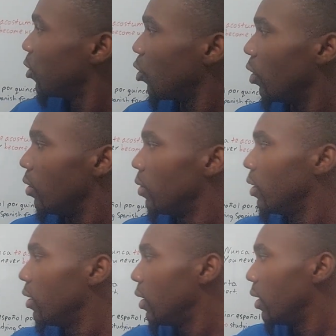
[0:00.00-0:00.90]
So
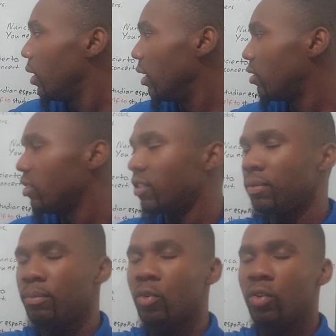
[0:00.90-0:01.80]
this
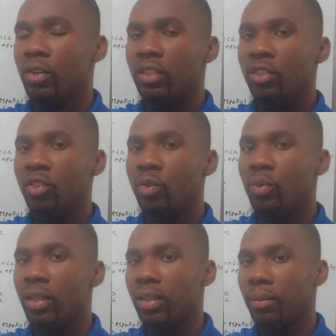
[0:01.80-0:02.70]
is more to do
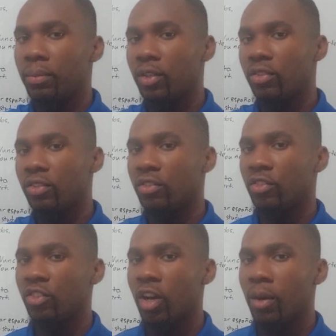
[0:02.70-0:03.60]
with a
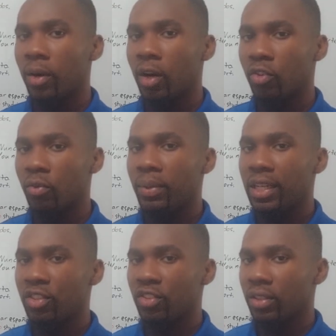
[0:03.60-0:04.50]
person's job or
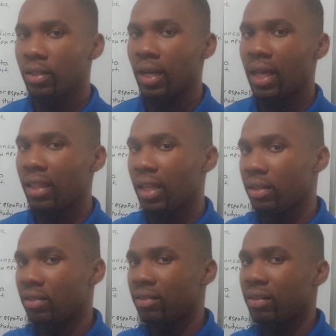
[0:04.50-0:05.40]
occupation. And
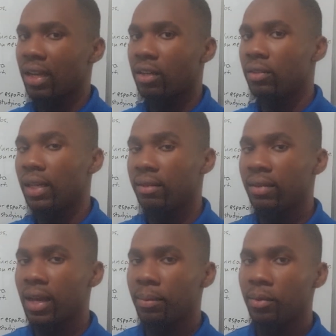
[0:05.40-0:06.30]
then the second
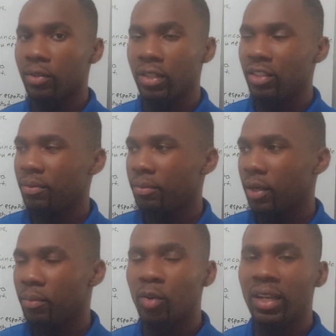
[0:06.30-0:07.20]
example is
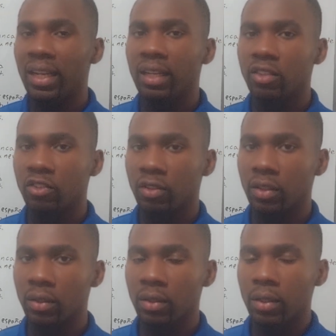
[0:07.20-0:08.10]
a more
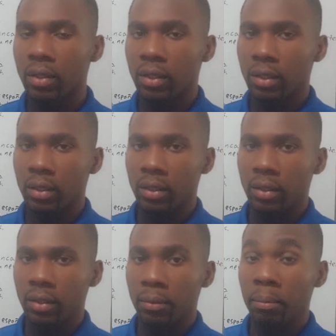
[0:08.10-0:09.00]
literal
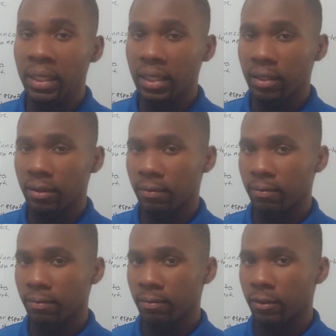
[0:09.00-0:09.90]
meaning,
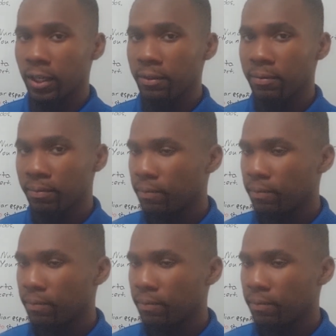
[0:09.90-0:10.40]
right?